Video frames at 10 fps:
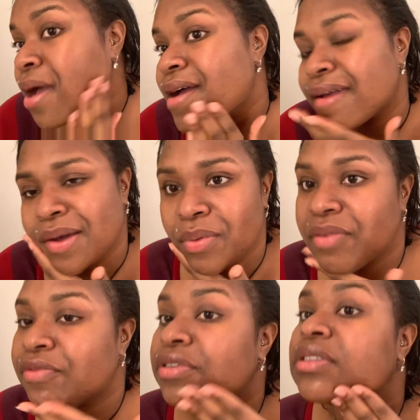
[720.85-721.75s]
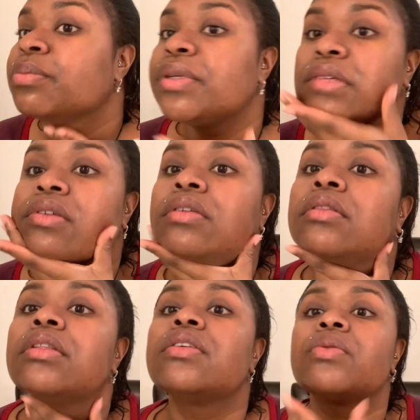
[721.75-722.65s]
I can't wait for it to peel.
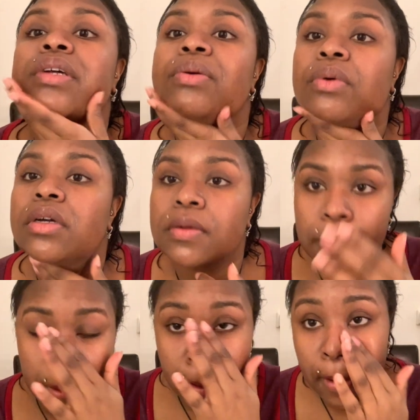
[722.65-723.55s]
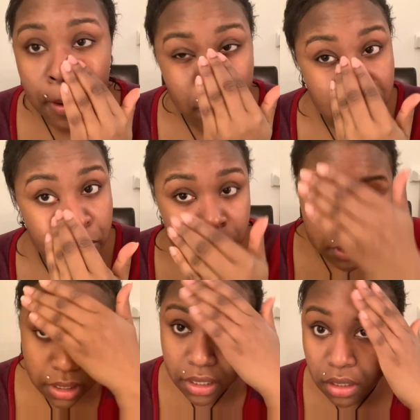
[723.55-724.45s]
That's what I want. I just want
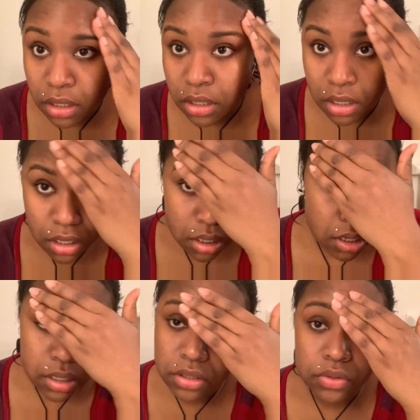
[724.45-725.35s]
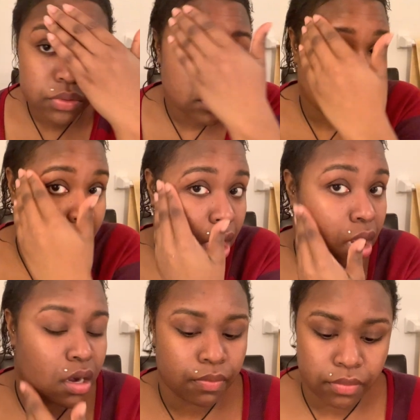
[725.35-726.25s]
to like new skin.
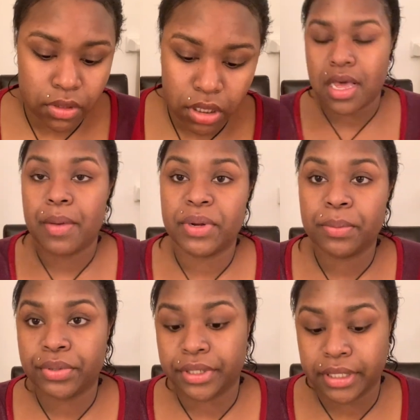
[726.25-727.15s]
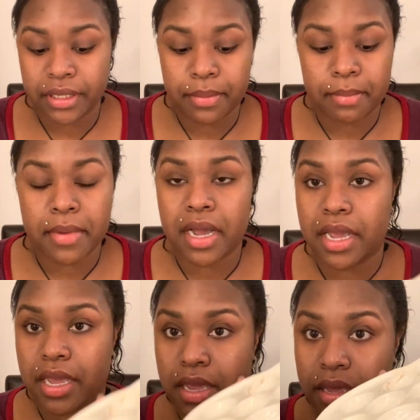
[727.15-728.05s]
I'm gonna put
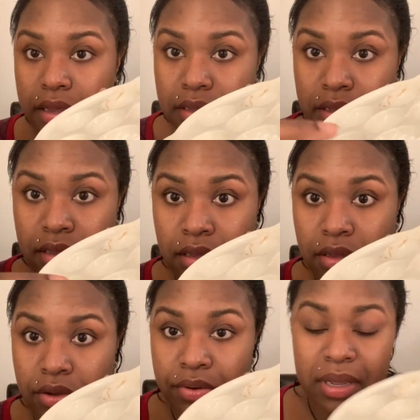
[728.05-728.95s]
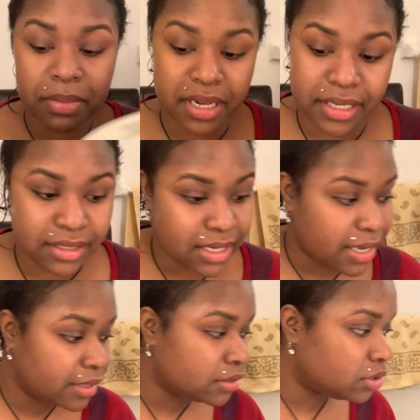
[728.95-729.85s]
my cream that I
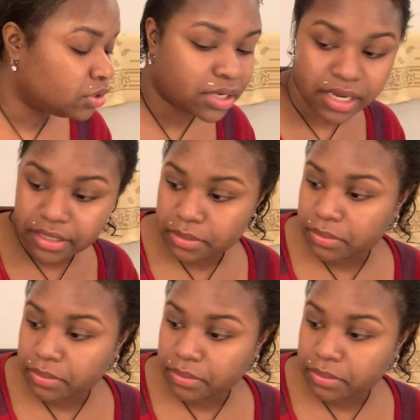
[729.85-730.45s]
said to you guys